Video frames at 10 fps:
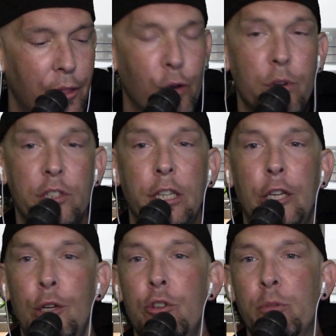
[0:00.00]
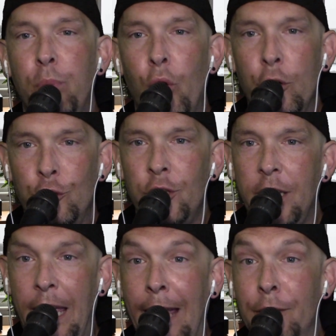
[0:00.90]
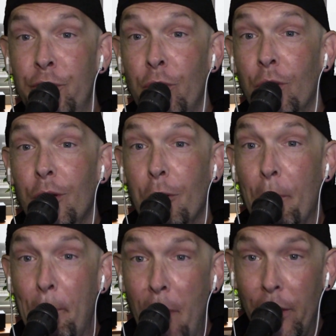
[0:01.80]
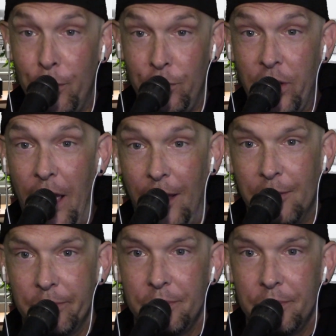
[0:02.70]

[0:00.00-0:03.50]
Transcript: There was a huge push to cancel Mother's Day,